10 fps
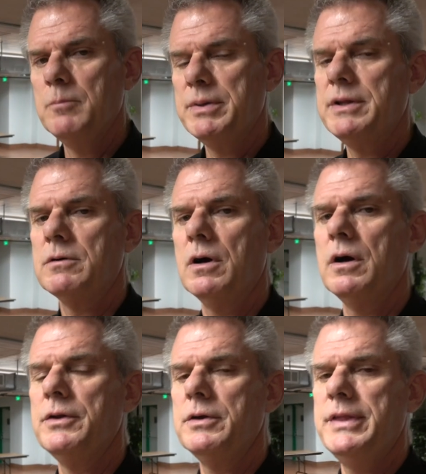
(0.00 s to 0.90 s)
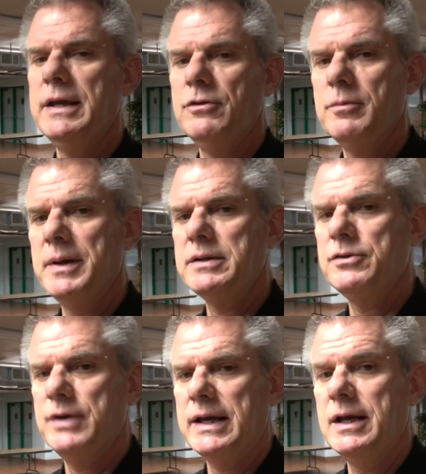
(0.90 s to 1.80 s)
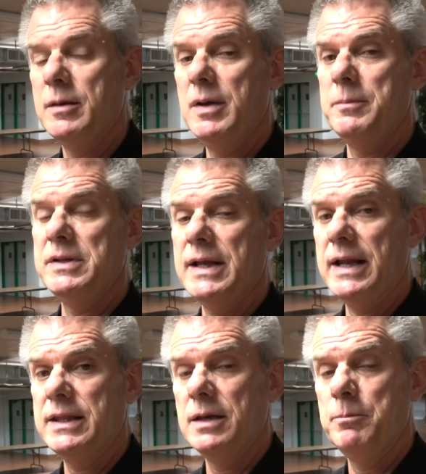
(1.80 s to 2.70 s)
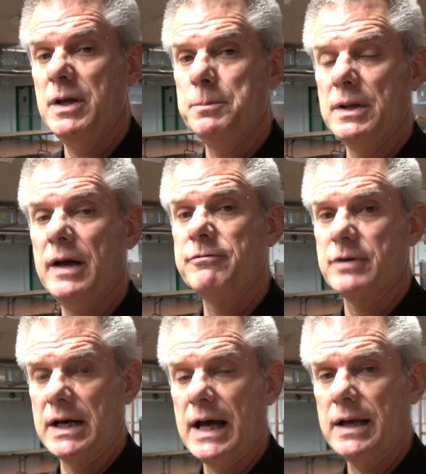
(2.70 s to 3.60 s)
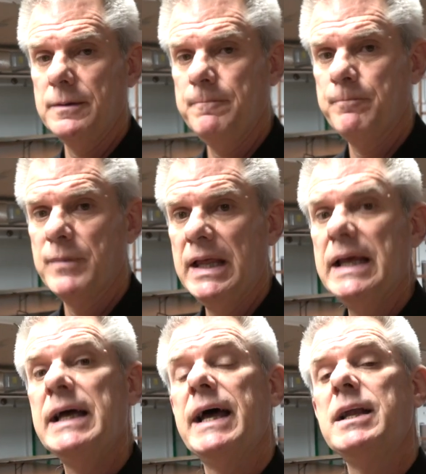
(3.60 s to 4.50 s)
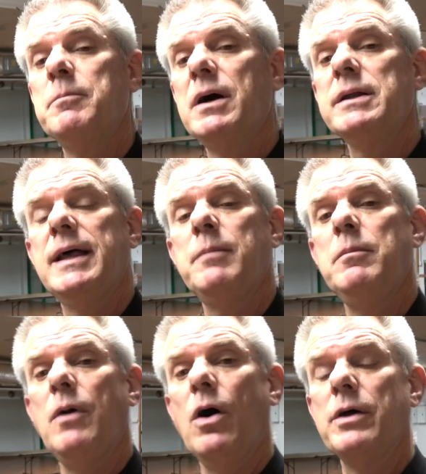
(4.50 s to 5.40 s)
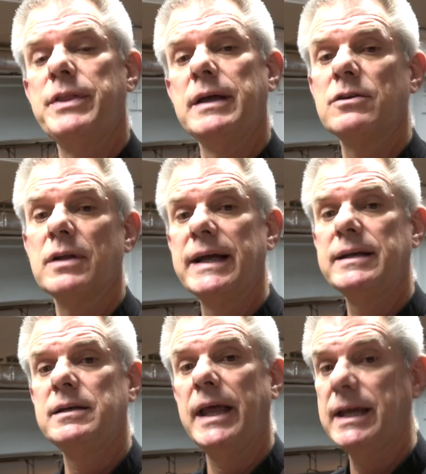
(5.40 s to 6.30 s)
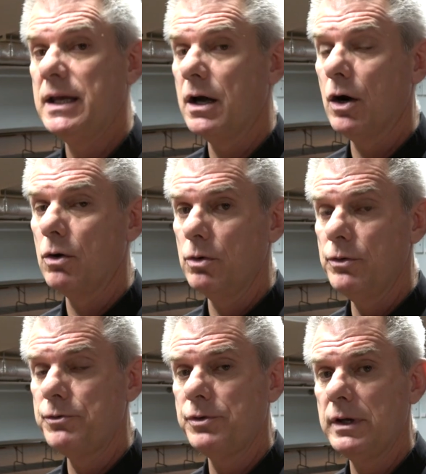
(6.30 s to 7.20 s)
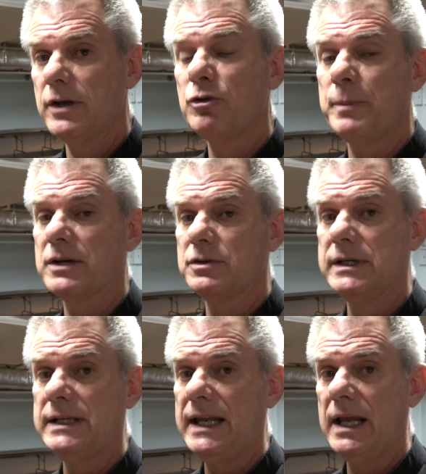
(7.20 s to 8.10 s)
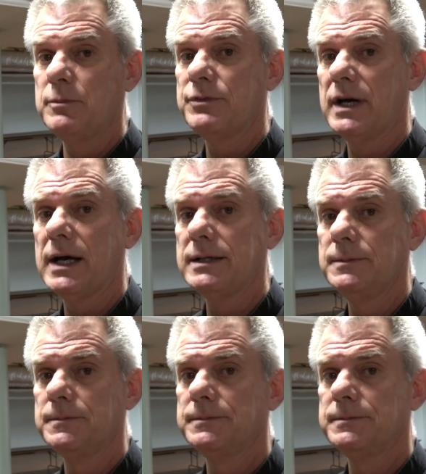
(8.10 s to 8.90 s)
But there are other things about the second commandment that I think people have forgotten. And among them are things like taking oaths, especially in the name of God.